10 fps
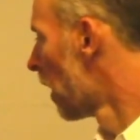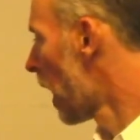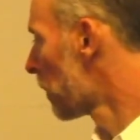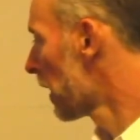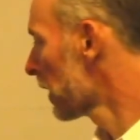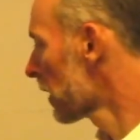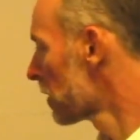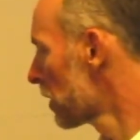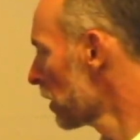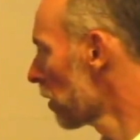I'm going to hit
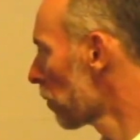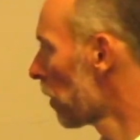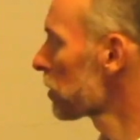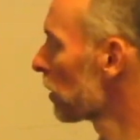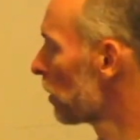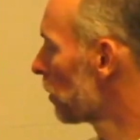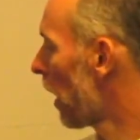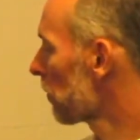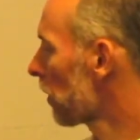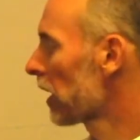continue, and what it's going to do
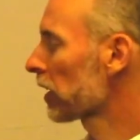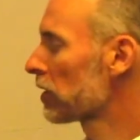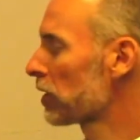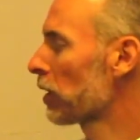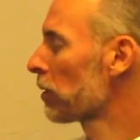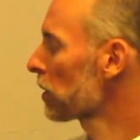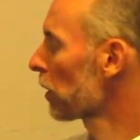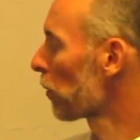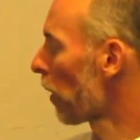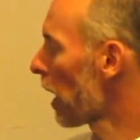after I hit continue, it's
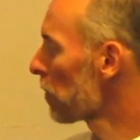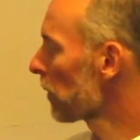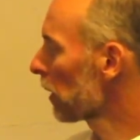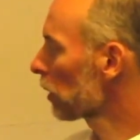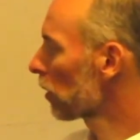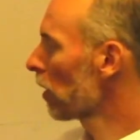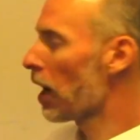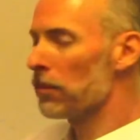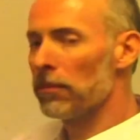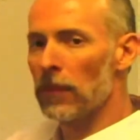going to ramp that current
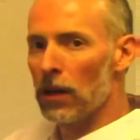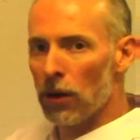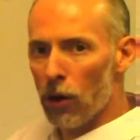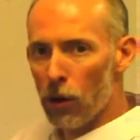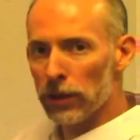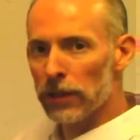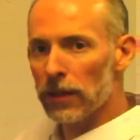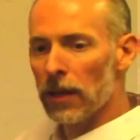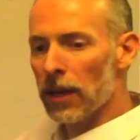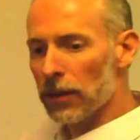up, hold it,
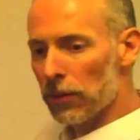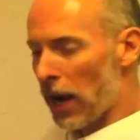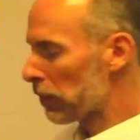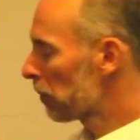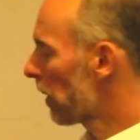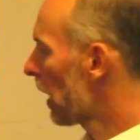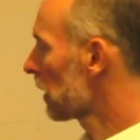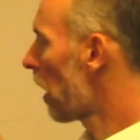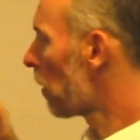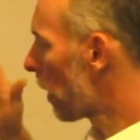and ramp it back
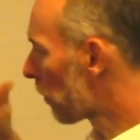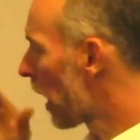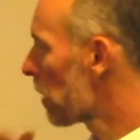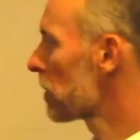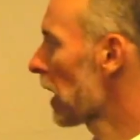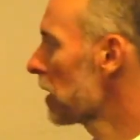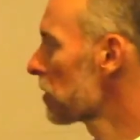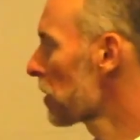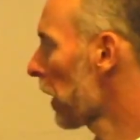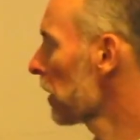down. My ramp is
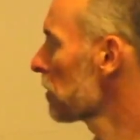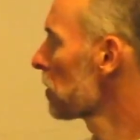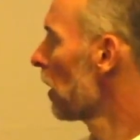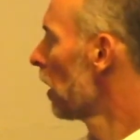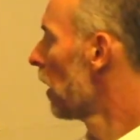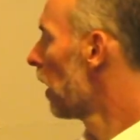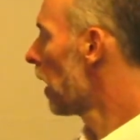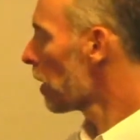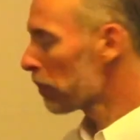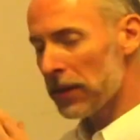8 seconds,
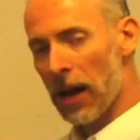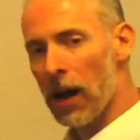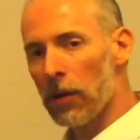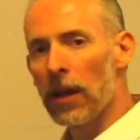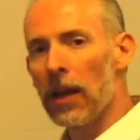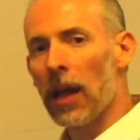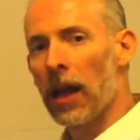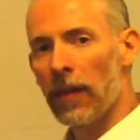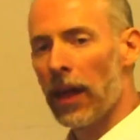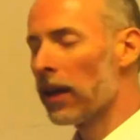up and down,
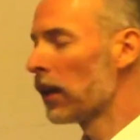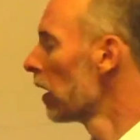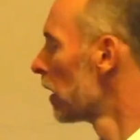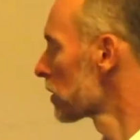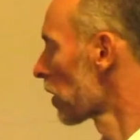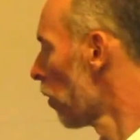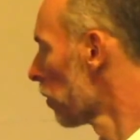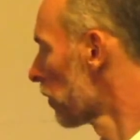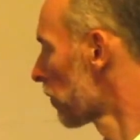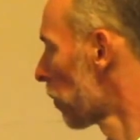and then it's going to
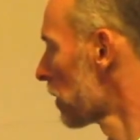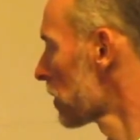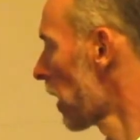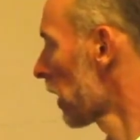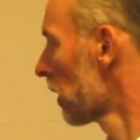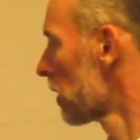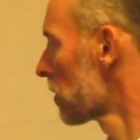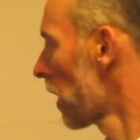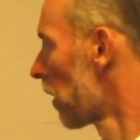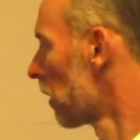hold it for 1 second in the center.